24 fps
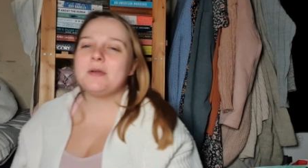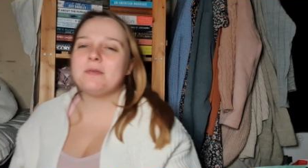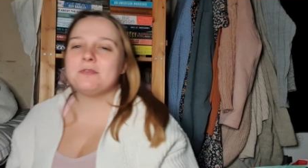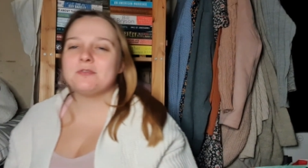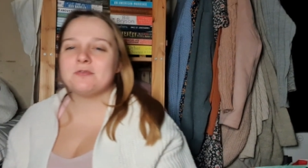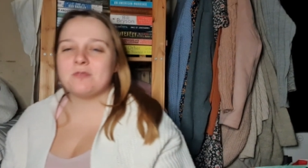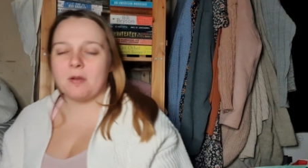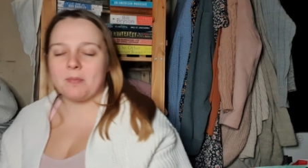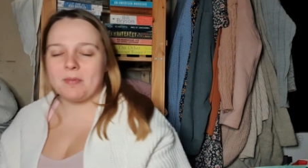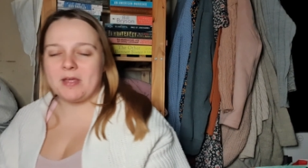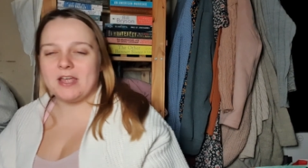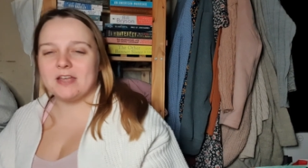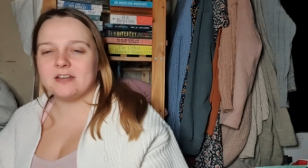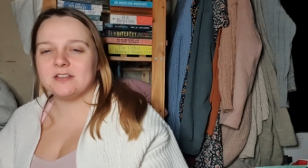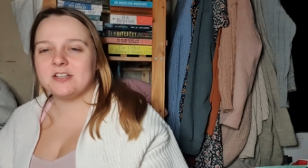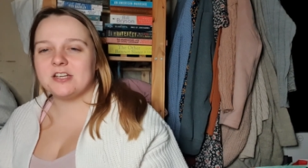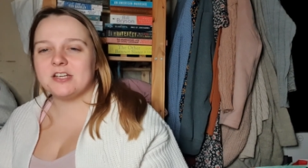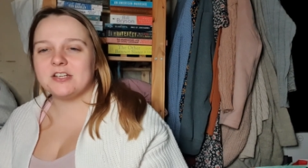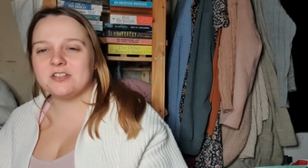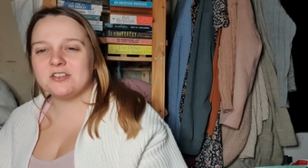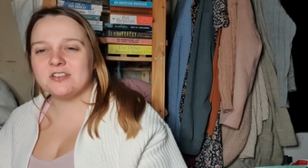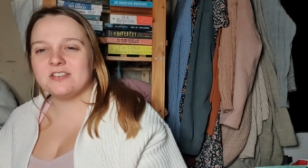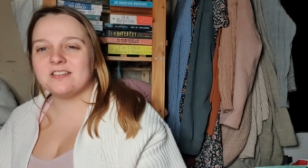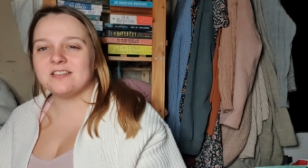was rubbish.
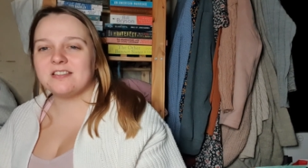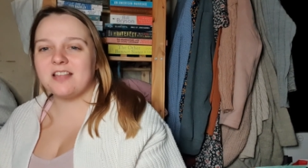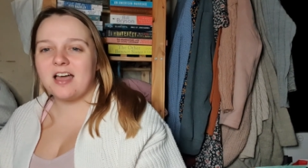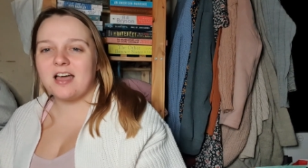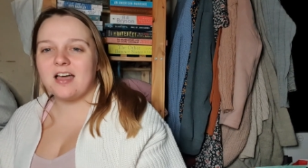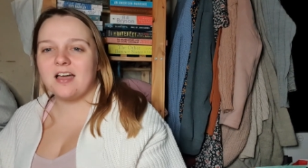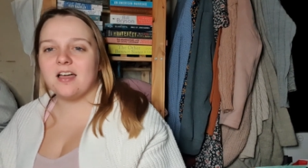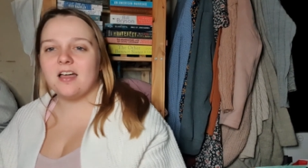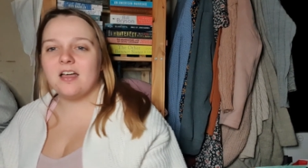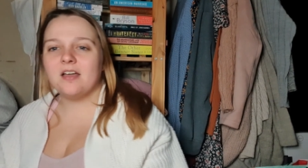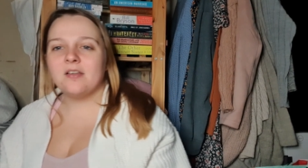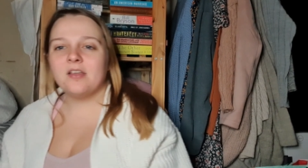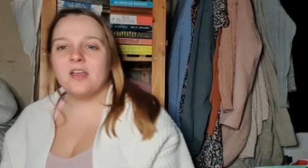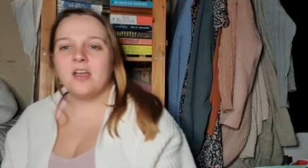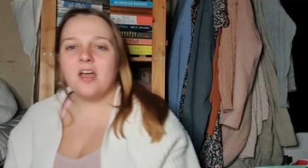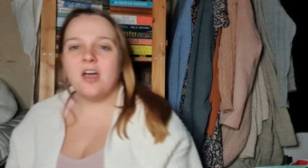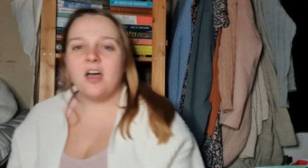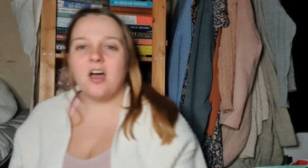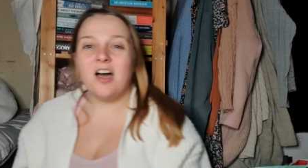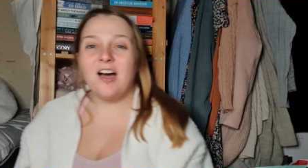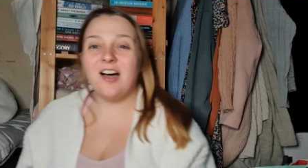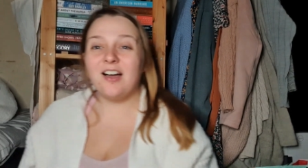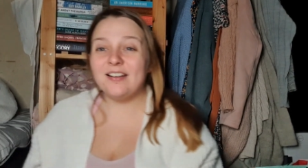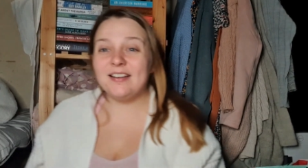It's just that
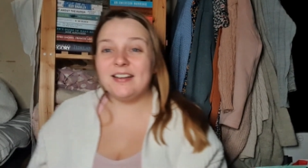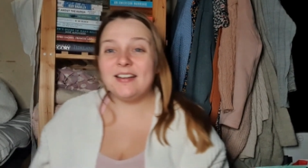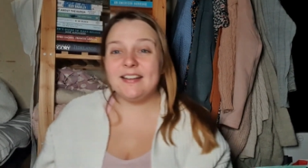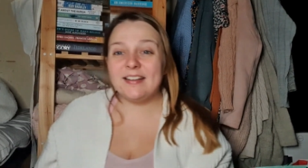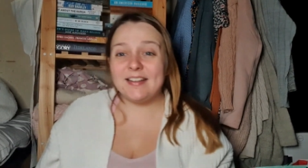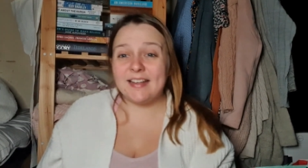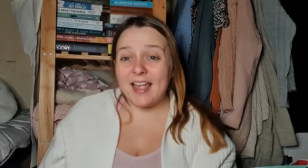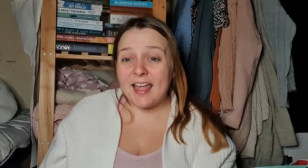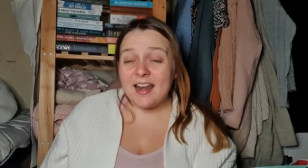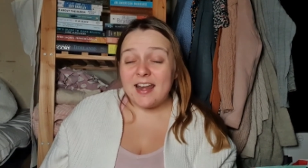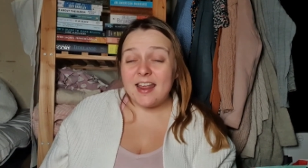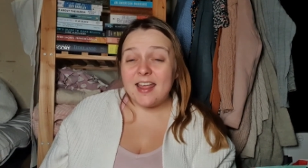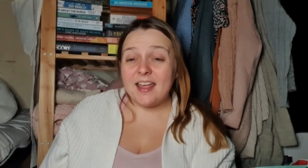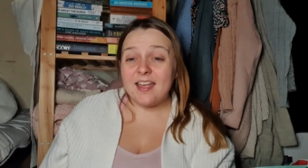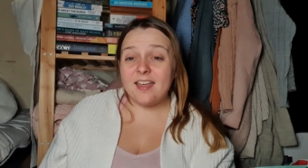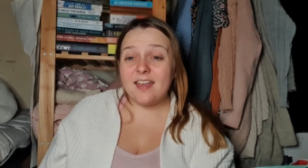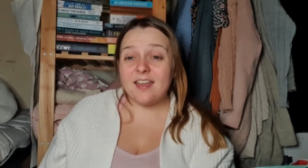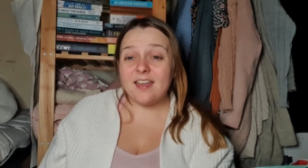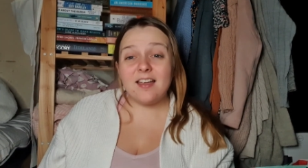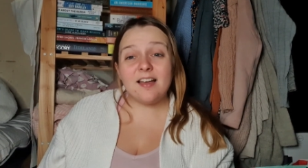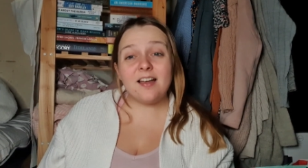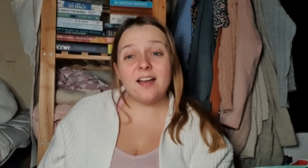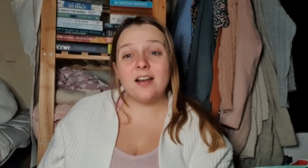I didn't get it,